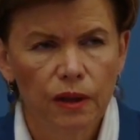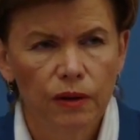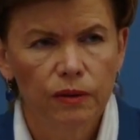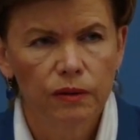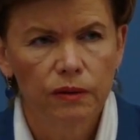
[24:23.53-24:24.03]

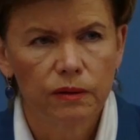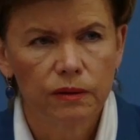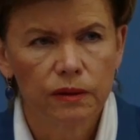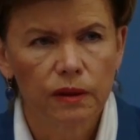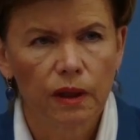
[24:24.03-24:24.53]

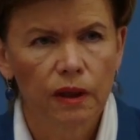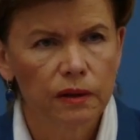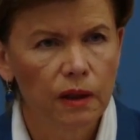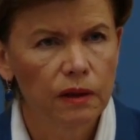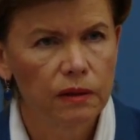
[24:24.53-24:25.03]
aid
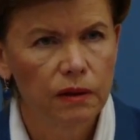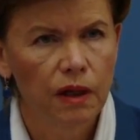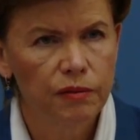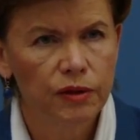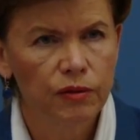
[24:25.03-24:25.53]
for
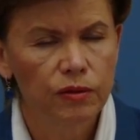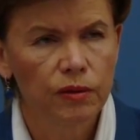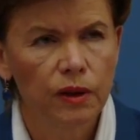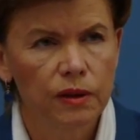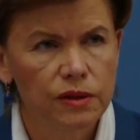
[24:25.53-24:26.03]
people
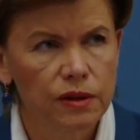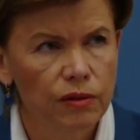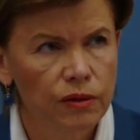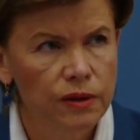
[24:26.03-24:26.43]
in need.